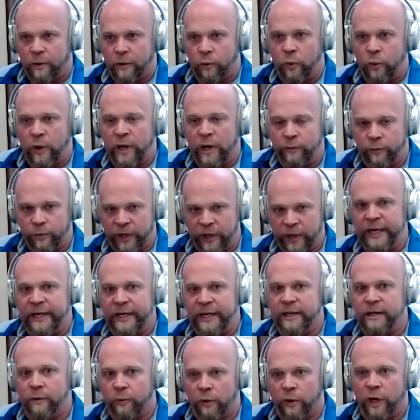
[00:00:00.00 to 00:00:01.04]
We really
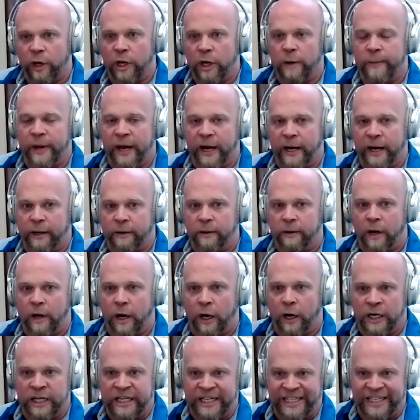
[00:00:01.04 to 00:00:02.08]
need to worry about
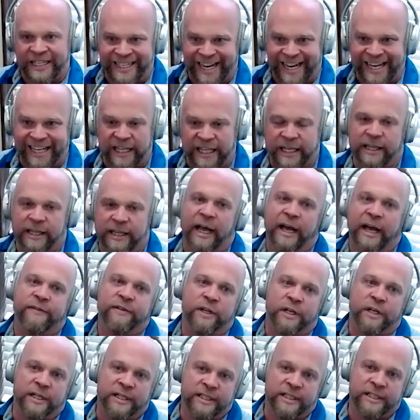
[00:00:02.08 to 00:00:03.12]
our daily
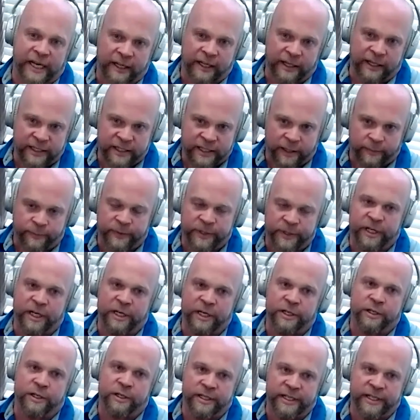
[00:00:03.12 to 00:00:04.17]
lives, our daily
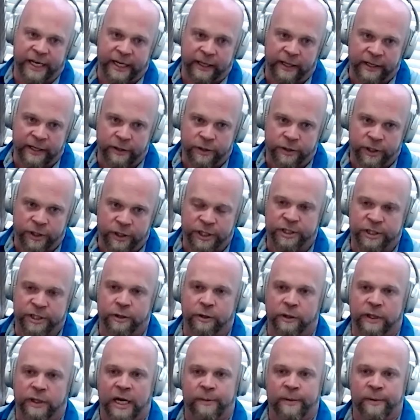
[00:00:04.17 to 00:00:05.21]
supplementation, our daily nutrition. So a
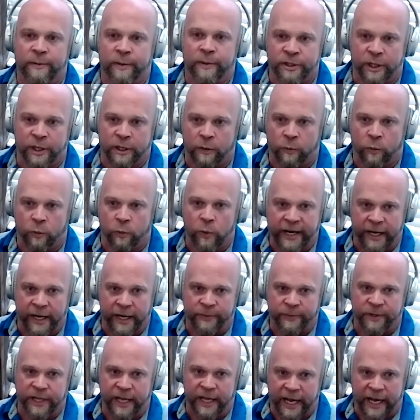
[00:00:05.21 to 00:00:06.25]
lot of people are starting to wake
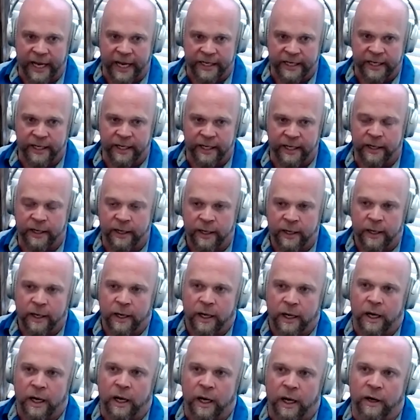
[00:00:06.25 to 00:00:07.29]
up to that idea
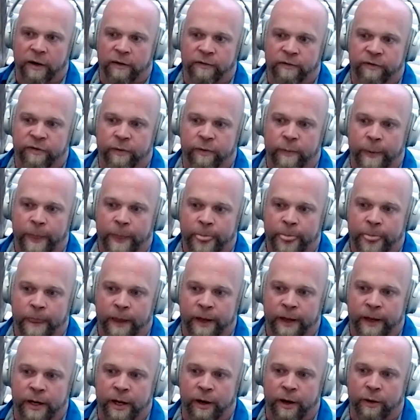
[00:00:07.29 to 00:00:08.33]
of,
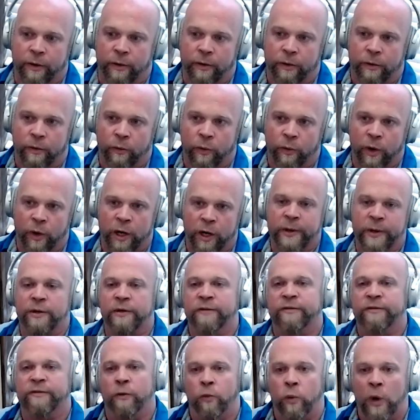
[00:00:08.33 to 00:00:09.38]
you know, what are we
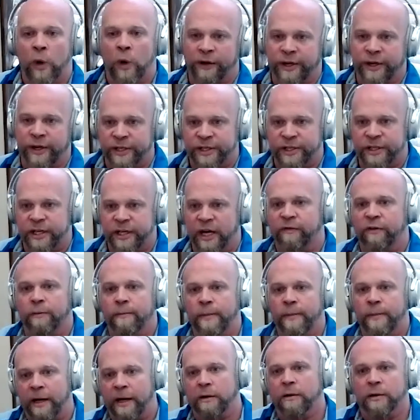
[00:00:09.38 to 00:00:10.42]
doing for wellness, not for
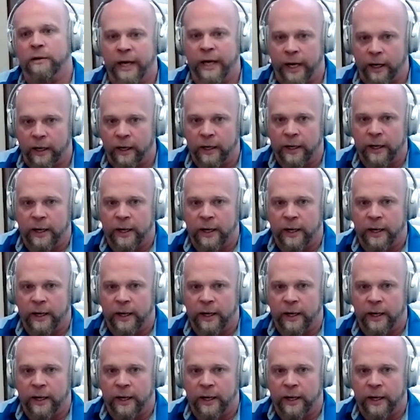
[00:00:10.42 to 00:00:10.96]
medical care?